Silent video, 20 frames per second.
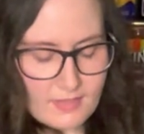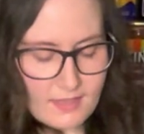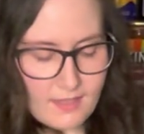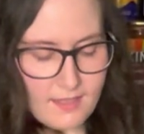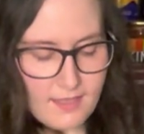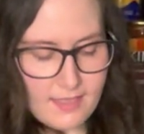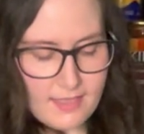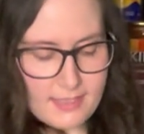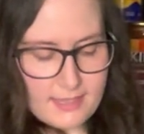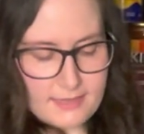
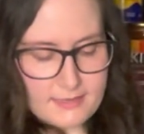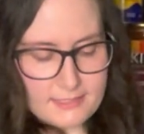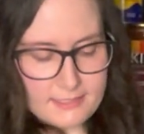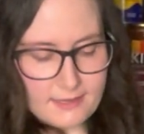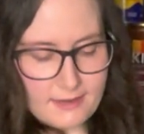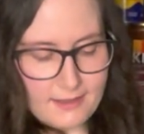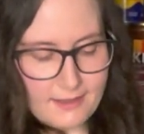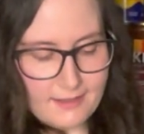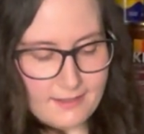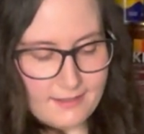And
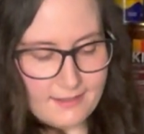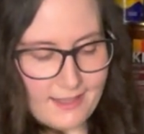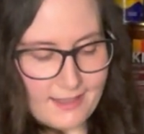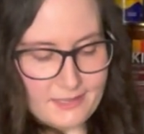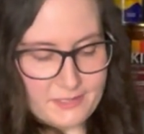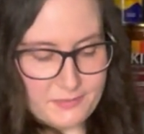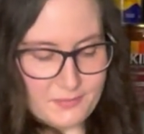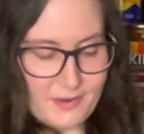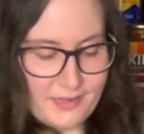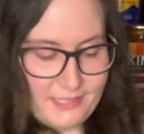I
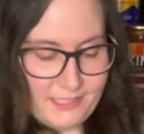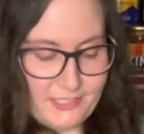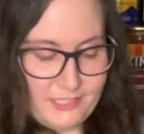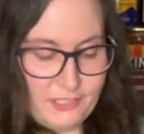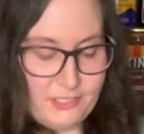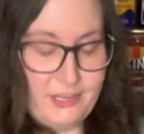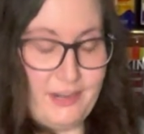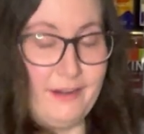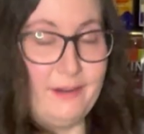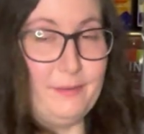just wanted to
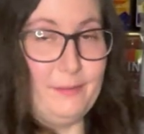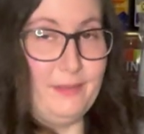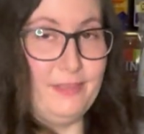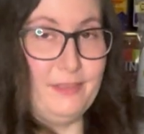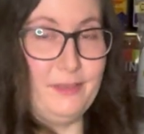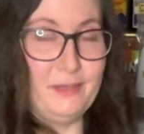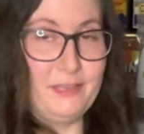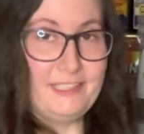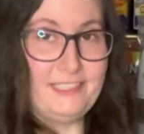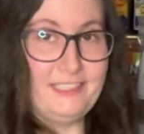share it with
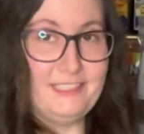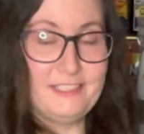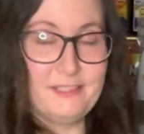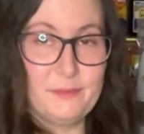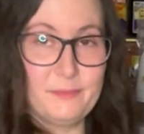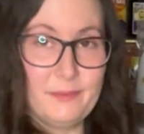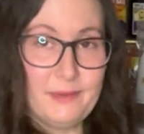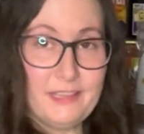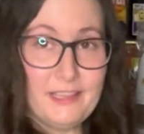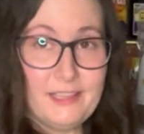you because it's a
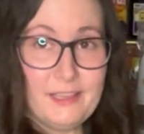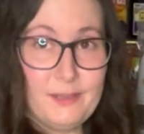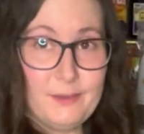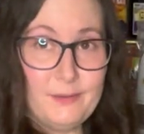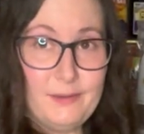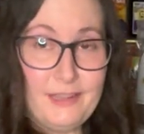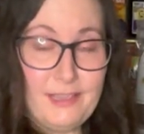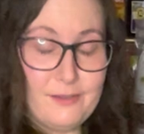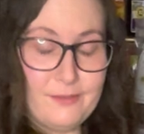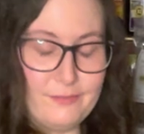really
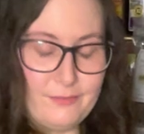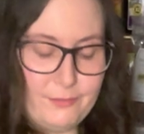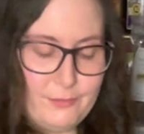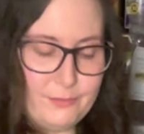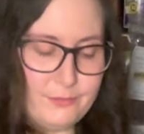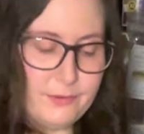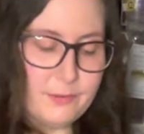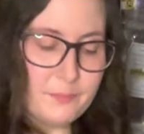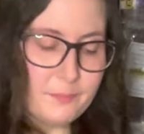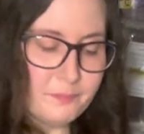unique
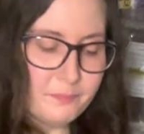food.